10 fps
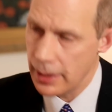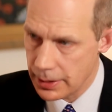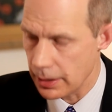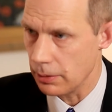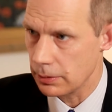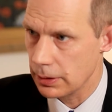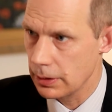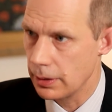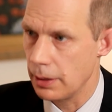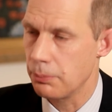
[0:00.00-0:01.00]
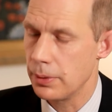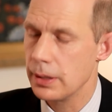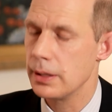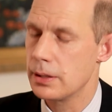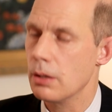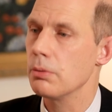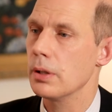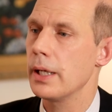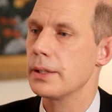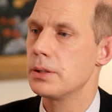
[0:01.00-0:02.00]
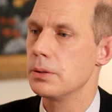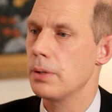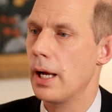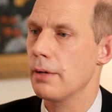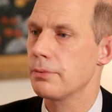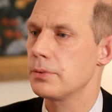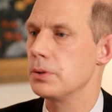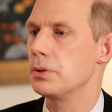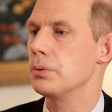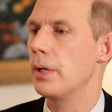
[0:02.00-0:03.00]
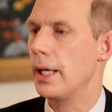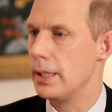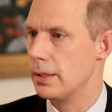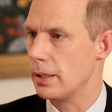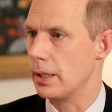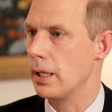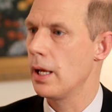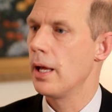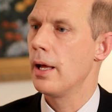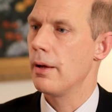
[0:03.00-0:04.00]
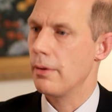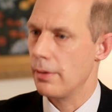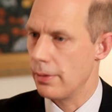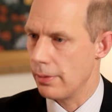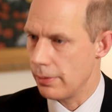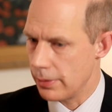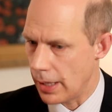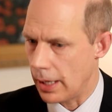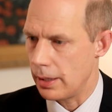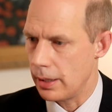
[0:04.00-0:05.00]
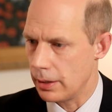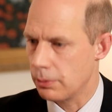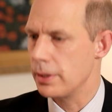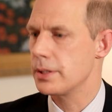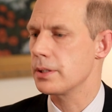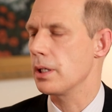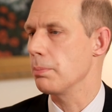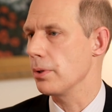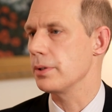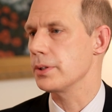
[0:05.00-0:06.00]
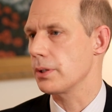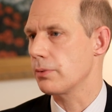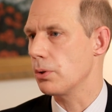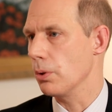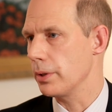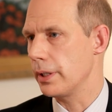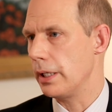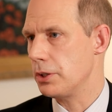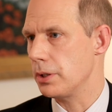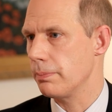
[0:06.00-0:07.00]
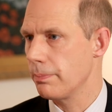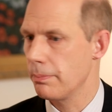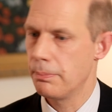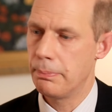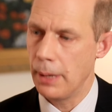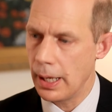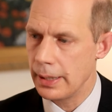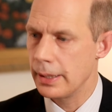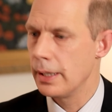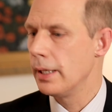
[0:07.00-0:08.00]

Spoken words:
they don't. They really don't like to have to do anything that increases their burdens of coordination. But